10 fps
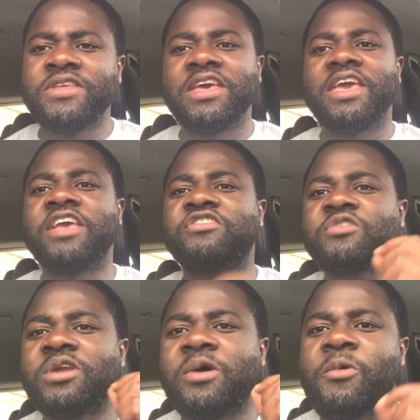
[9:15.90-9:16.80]
It's
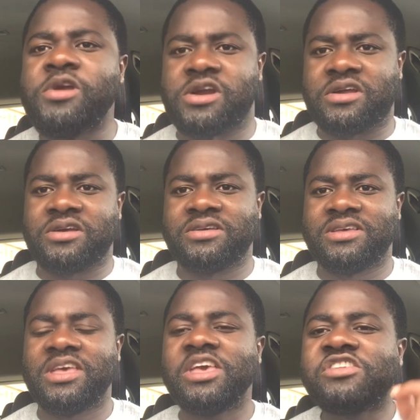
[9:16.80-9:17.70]
gonna work.
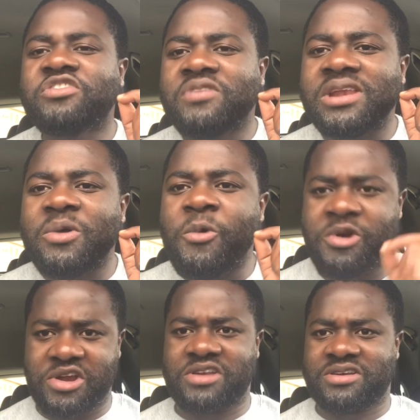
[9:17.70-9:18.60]
It's gonna
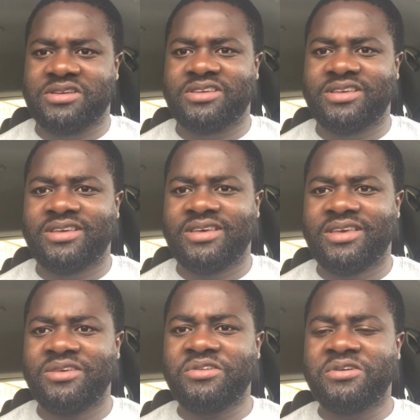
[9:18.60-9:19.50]
work.
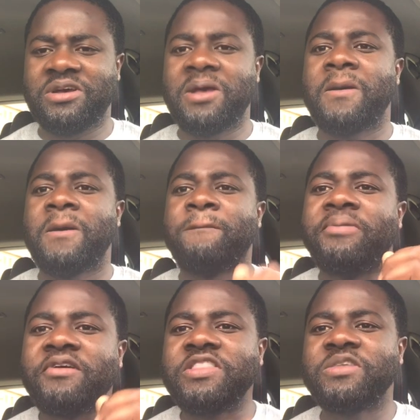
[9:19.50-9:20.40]

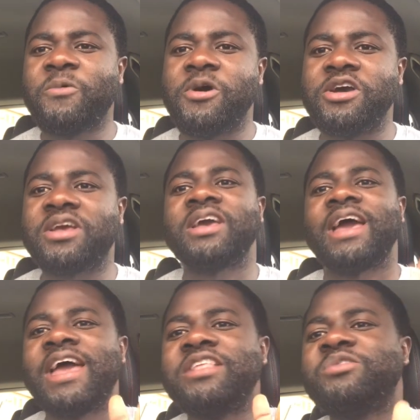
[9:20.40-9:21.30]
Put in the work
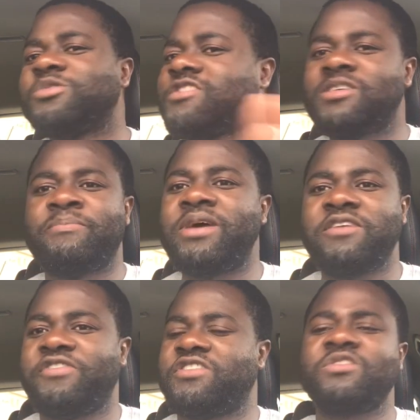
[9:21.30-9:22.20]
and you see the
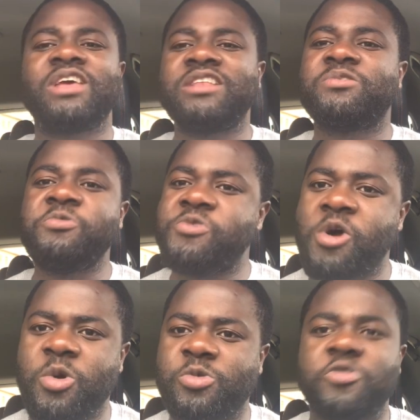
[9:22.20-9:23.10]
benefits. You can do
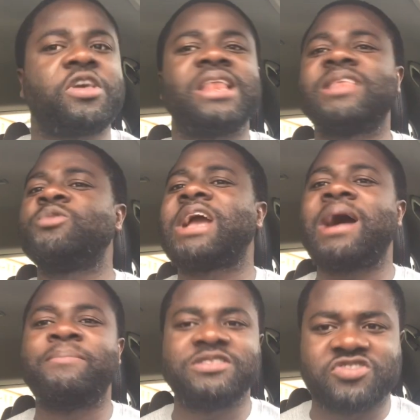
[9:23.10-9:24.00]
roads, you can do
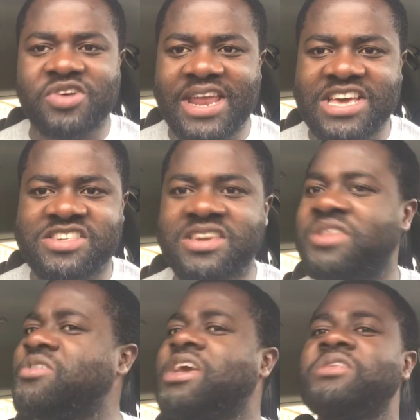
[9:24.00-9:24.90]
garbage collection,
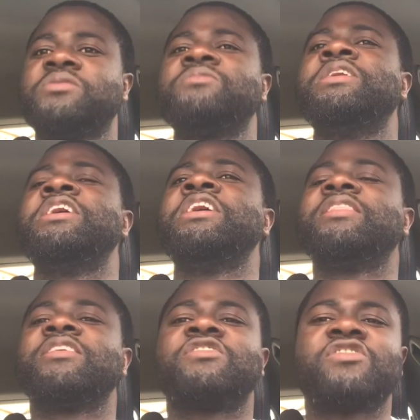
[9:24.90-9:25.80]

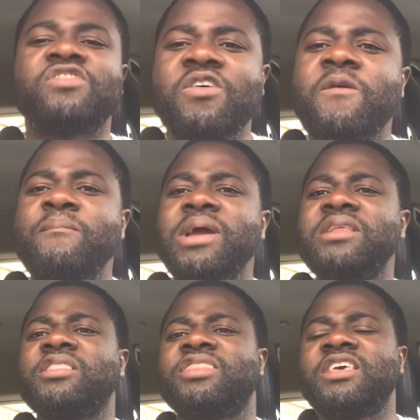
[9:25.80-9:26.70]
there's so
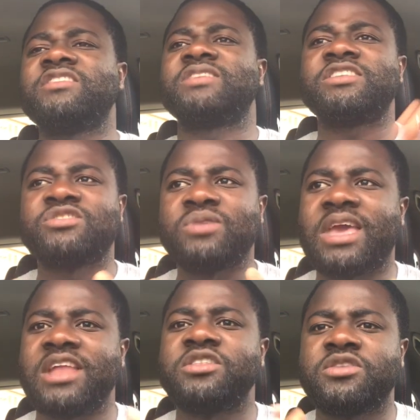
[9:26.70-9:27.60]
many things that you
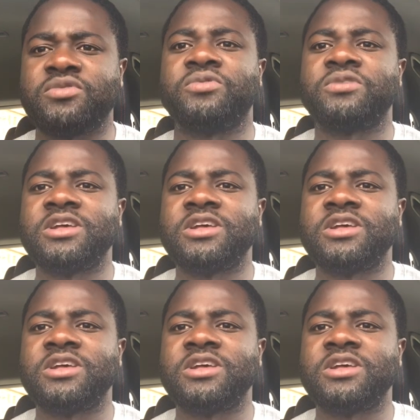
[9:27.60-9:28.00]
can do.